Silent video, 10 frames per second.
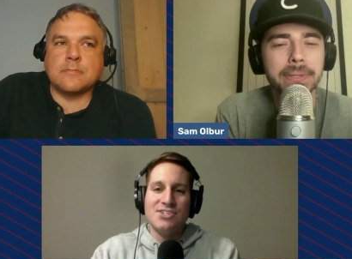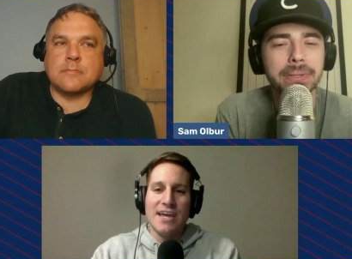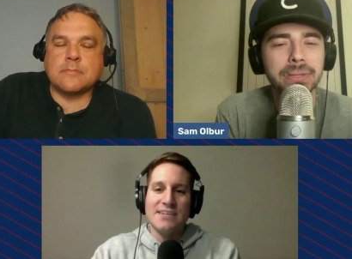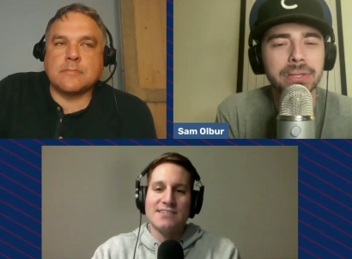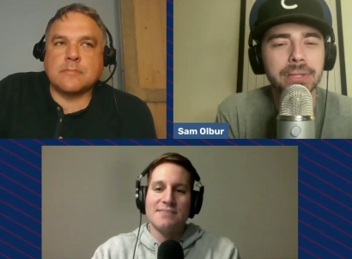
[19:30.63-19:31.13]

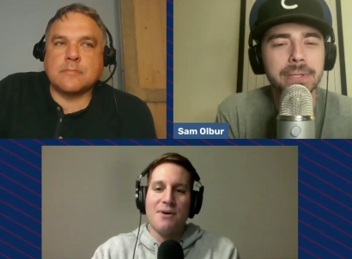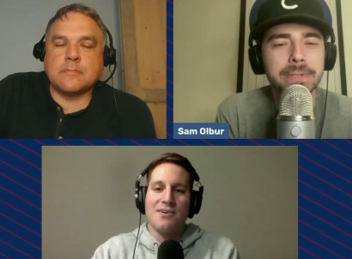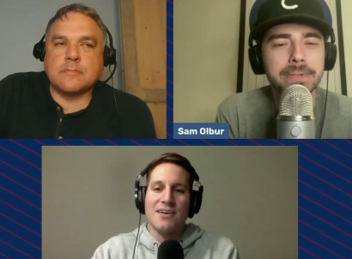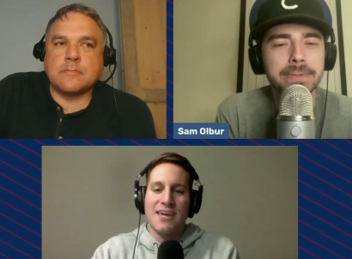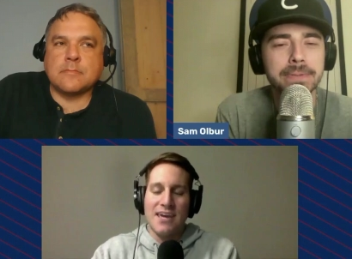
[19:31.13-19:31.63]
Speaker 1: Jason
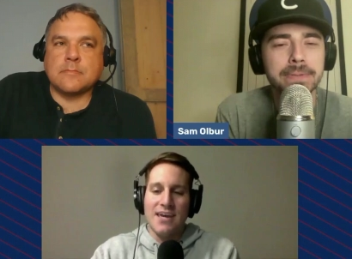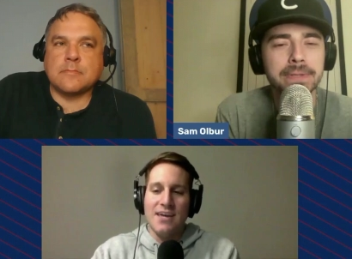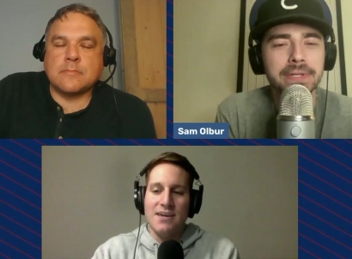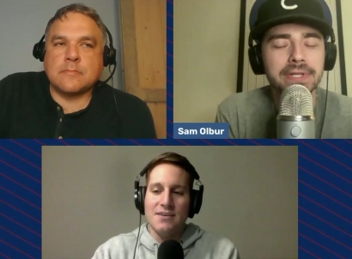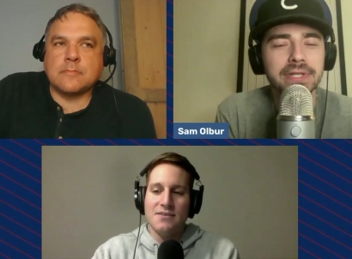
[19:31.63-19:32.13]

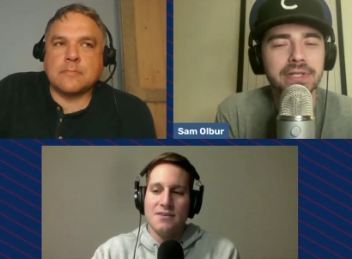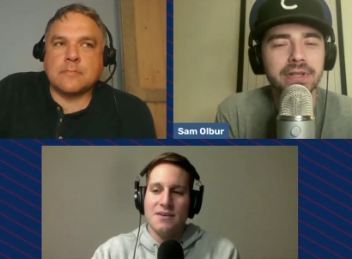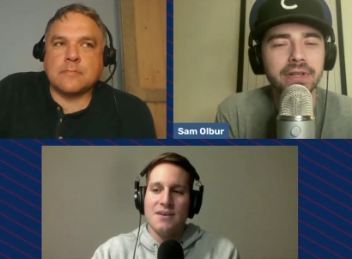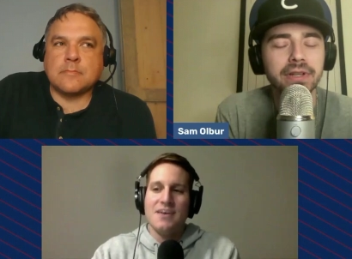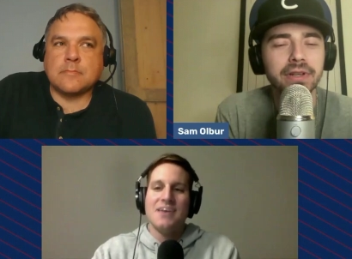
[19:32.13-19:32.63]
Marquis,
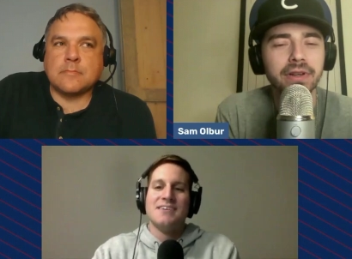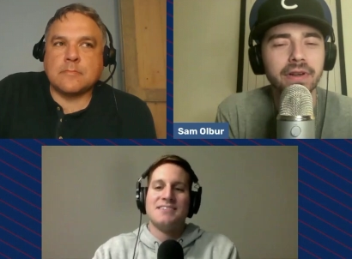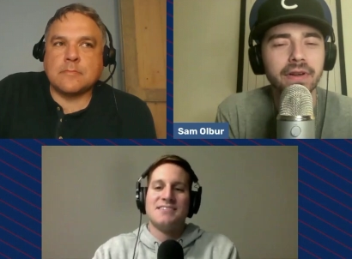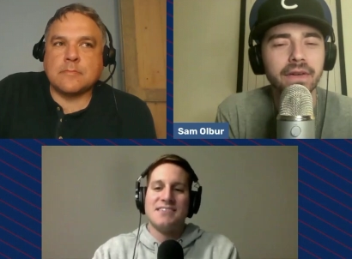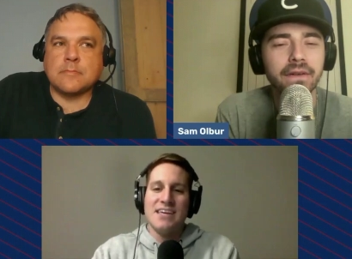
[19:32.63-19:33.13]

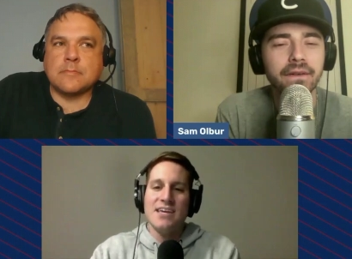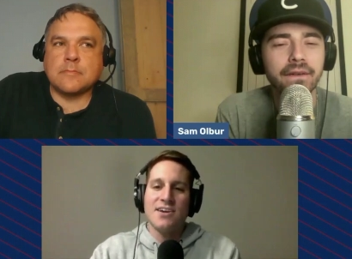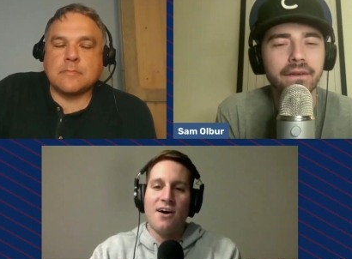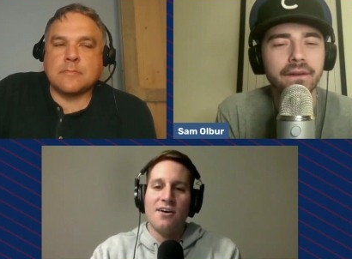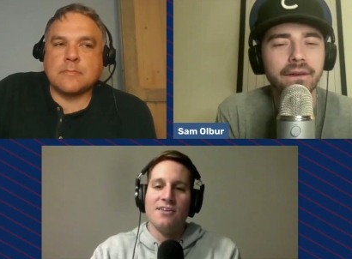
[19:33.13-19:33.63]
C,
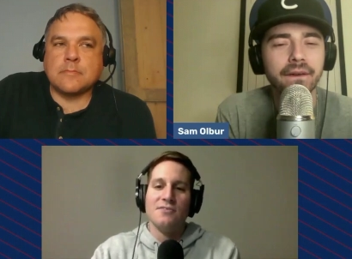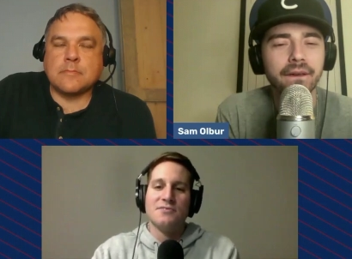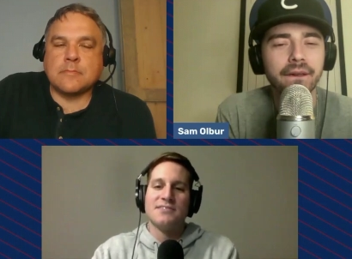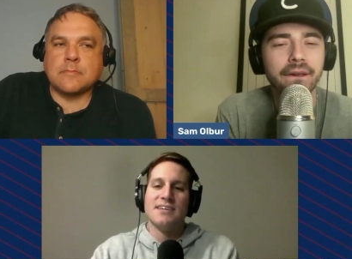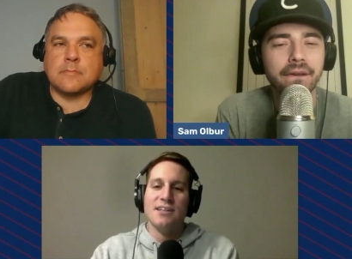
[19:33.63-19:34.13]

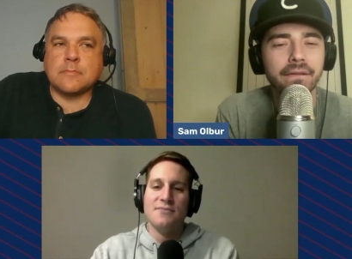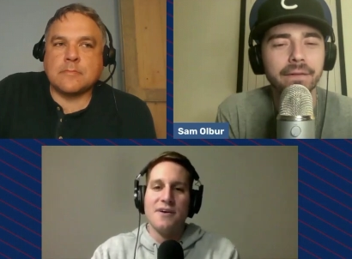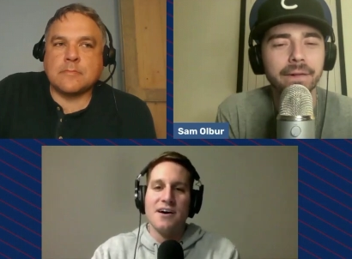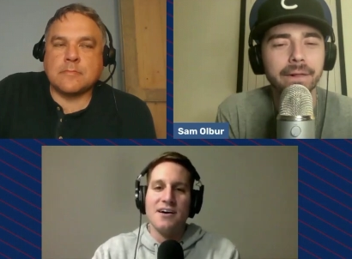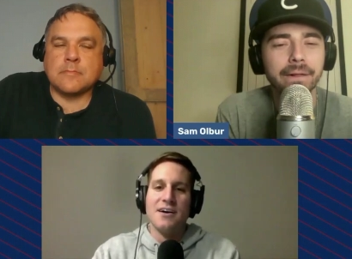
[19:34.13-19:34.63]
Carlos
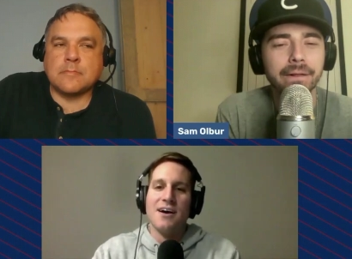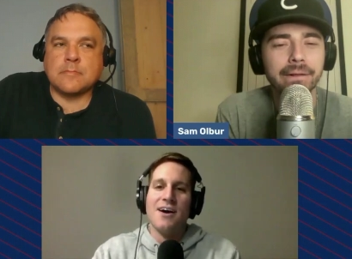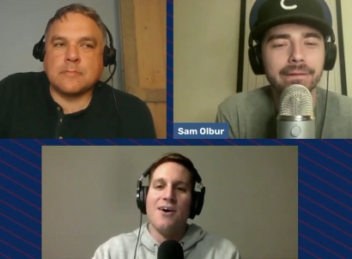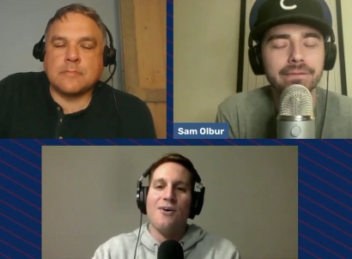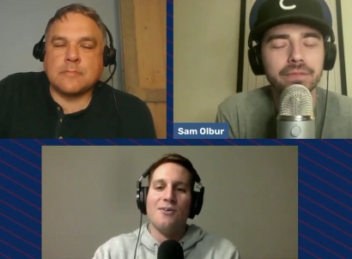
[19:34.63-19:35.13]
Silva,
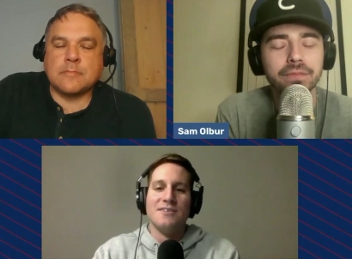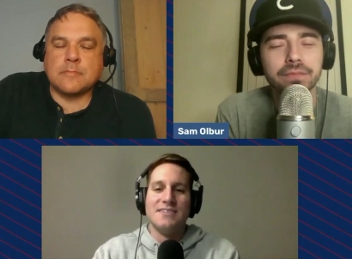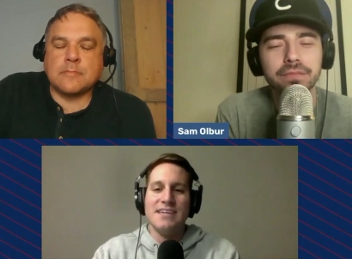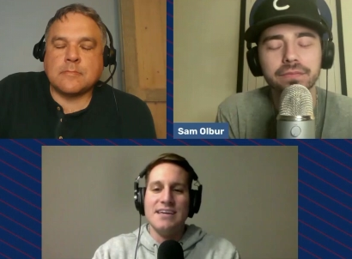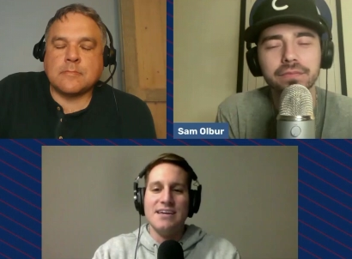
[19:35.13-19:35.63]
or
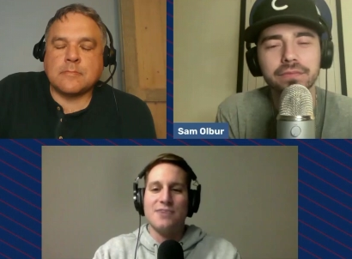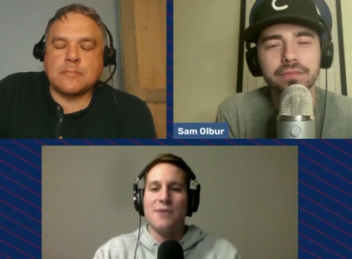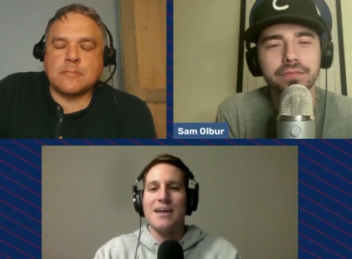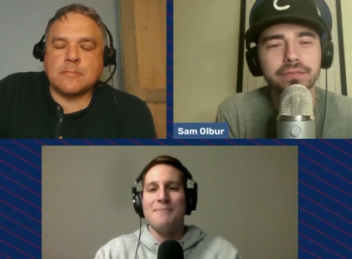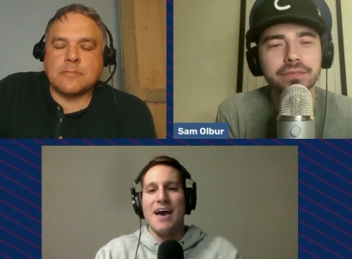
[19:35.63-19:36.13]
D,
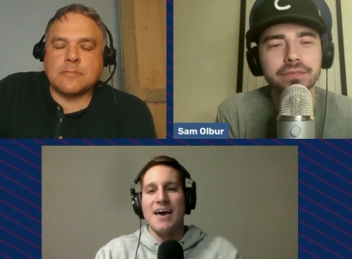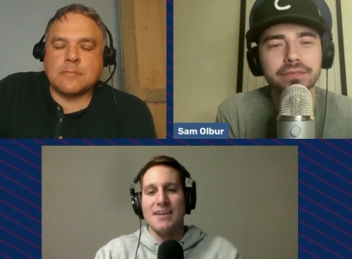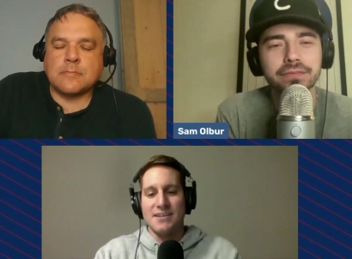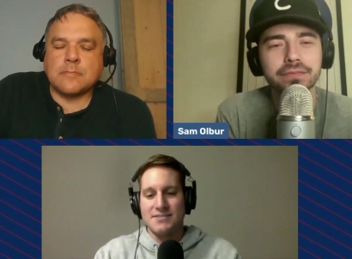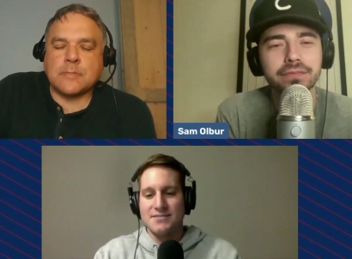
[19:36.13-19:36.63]
Greg
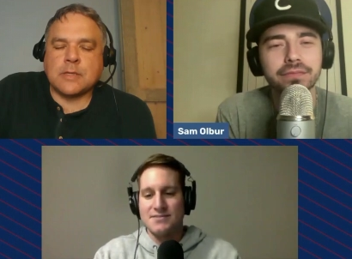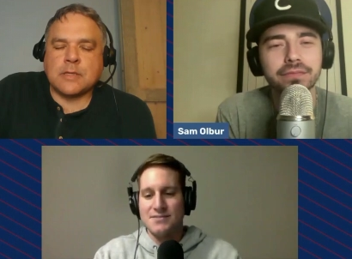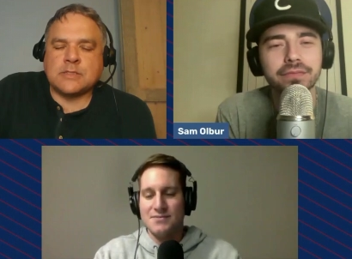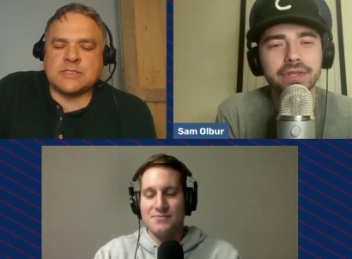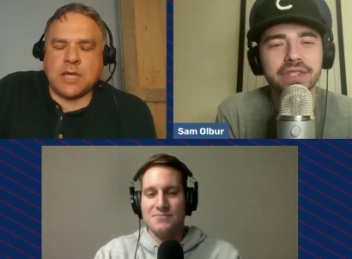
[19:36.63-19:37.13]
Maddux?
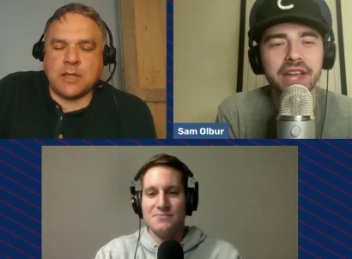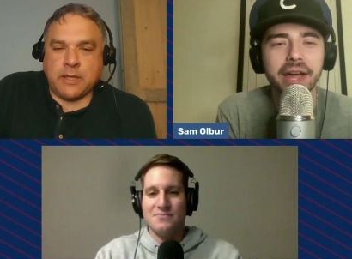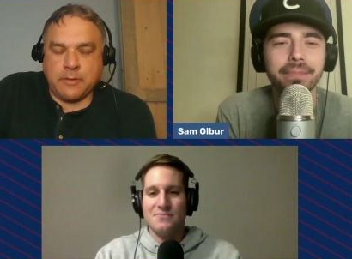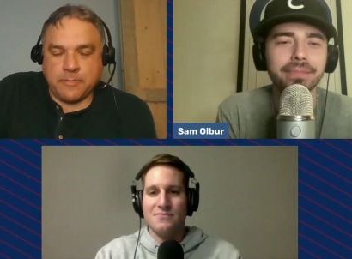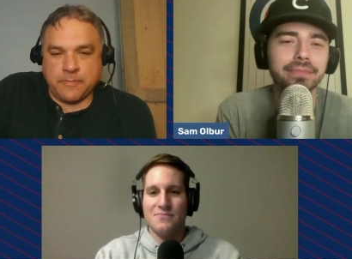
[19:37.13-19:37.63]
Sully.
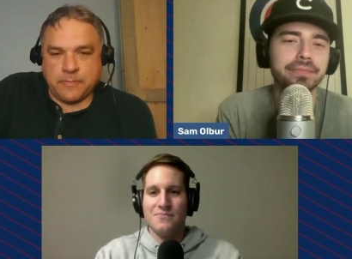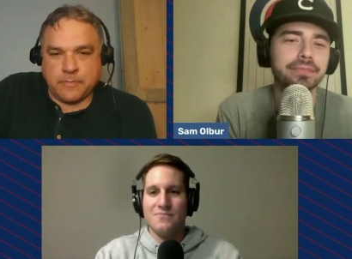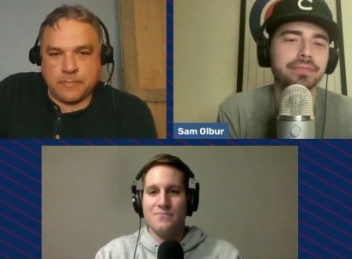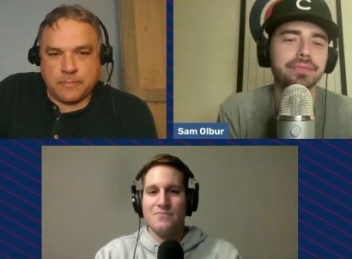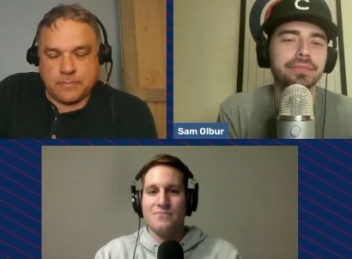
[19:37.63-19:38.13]
Sam.
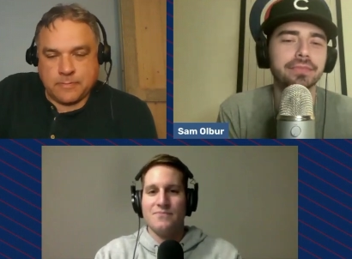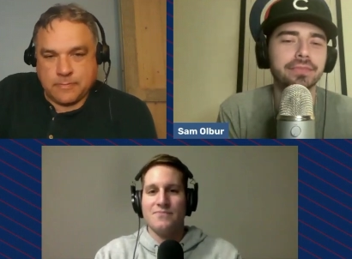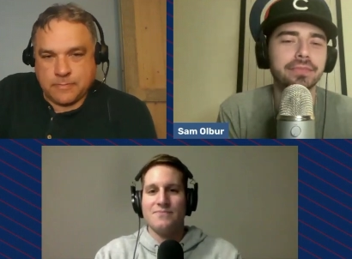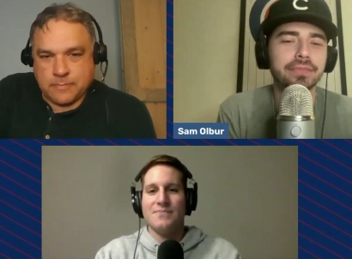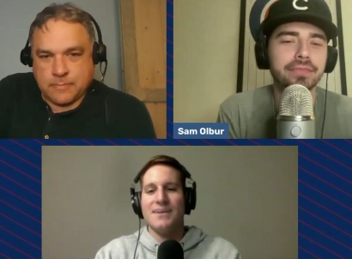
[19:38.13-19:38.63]

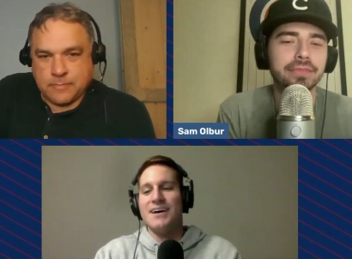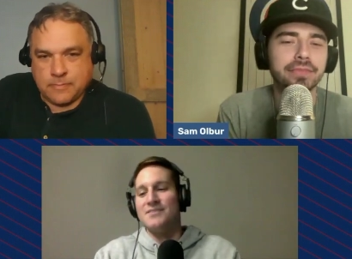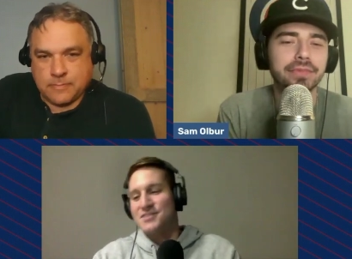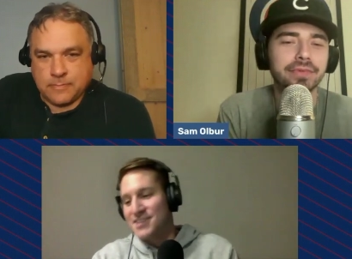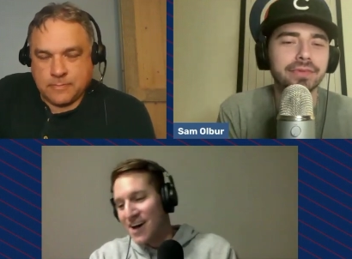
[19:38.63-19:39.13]

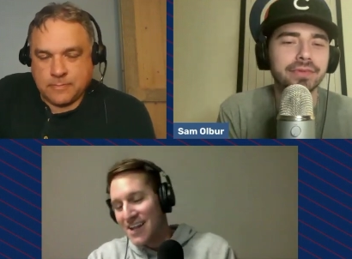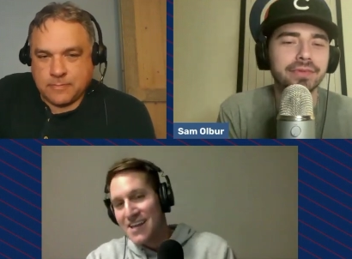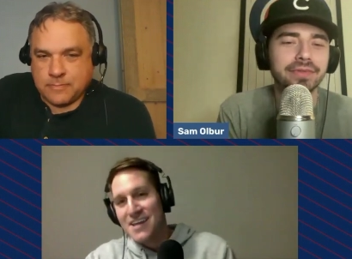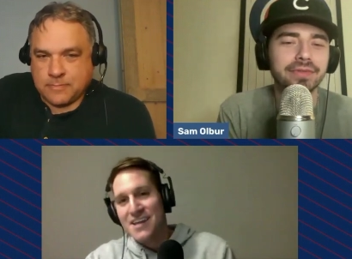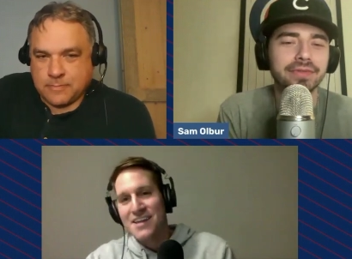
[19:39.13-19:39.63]
Oh,
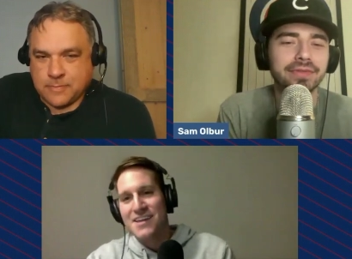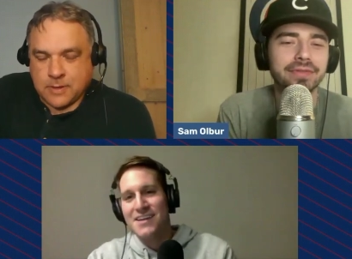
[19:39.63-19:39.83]
Sully.